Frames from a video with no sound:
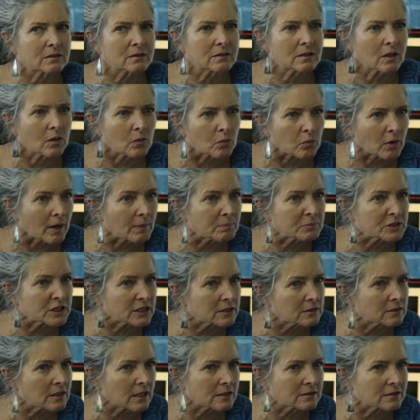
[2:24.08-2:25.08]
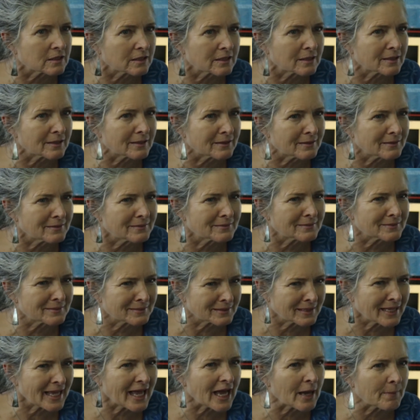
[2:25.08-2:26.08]
corruption doesn't
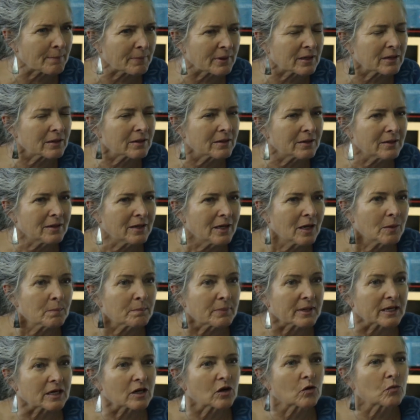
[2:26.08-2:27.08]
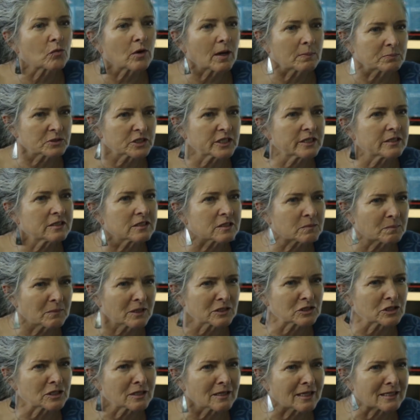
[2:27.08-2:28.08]
happen. But corruption is
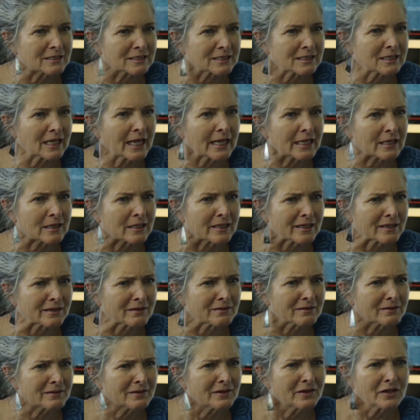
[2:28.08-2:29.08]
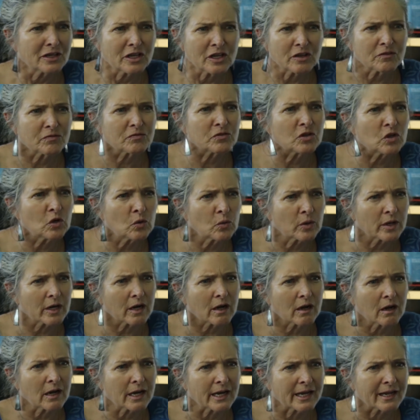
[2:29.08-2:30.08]
much less likely if you and
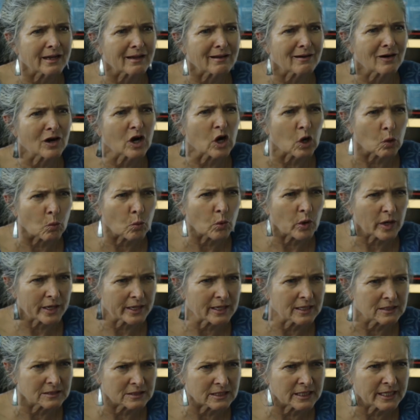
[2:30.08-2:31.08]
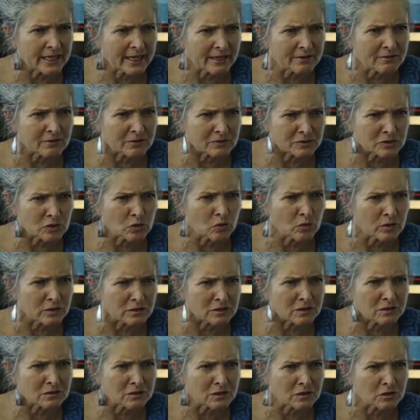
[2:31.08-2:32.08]
I are working together
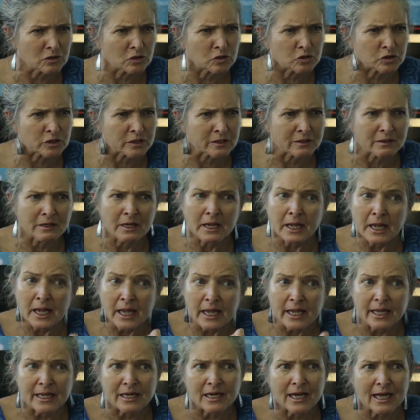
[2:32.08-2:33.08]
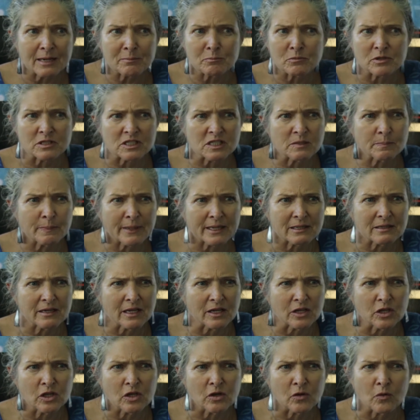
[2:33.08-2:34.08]
towards a solution and I'm
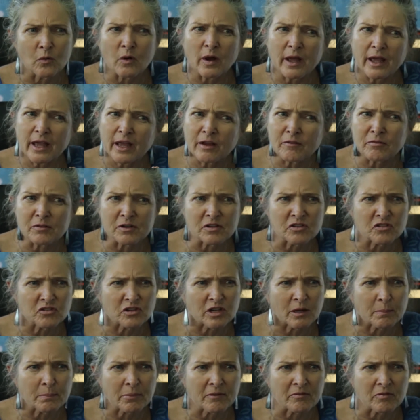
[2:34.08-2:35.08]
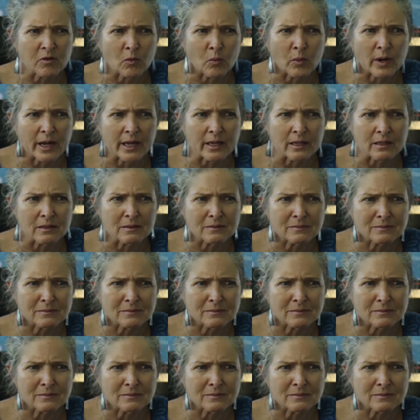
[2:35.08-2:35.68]
respecting you every step of the way.